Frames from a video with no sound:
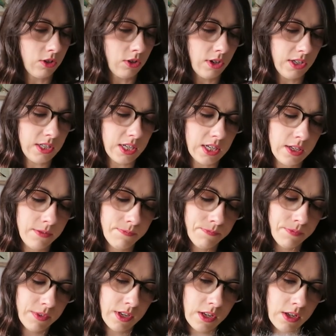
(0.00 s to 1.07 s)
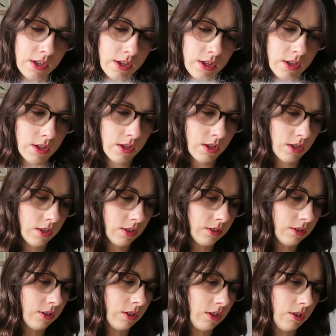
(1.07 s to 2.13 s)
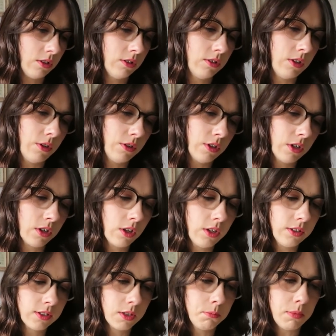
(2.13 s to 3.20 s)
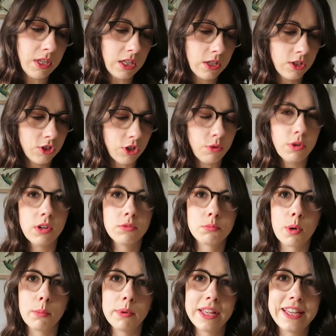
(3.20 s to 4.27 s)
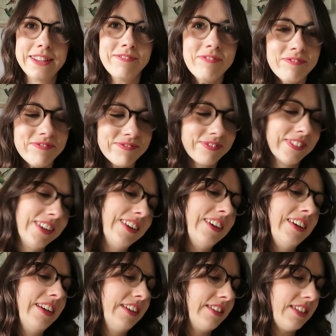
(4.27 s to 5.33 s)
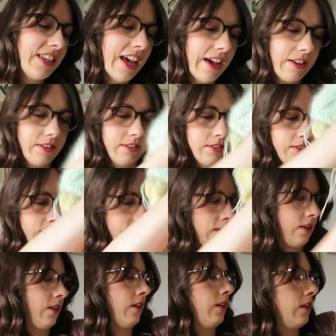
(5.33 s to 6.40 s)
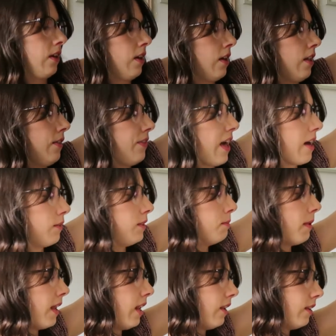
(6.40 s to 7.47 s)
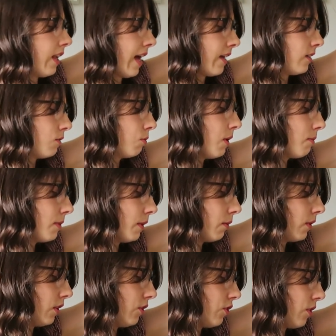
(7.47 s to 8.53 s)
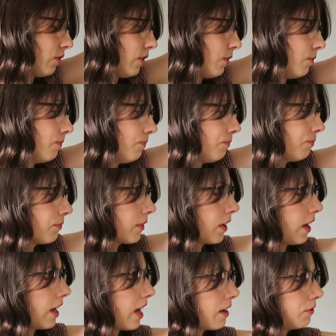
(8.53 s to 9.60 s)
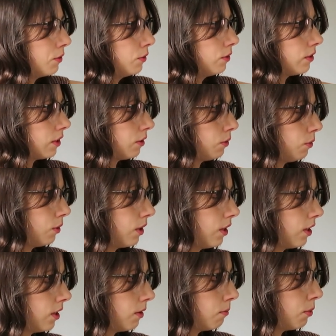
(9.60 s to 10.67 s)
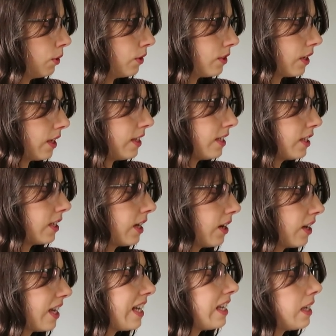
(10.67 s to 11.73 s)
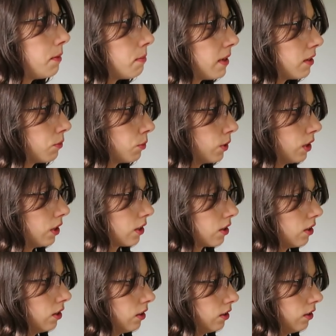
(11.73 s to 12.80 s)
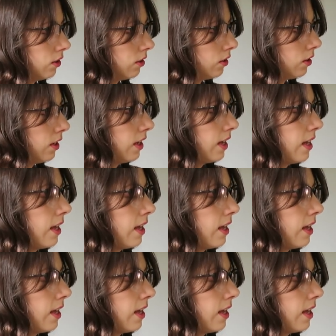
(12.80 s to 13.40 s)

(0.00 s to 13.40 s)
a good idea so the colours can be shown off properly. So yeah, that was my last whip that I'm going to show you. I have also put a tiny bit of work on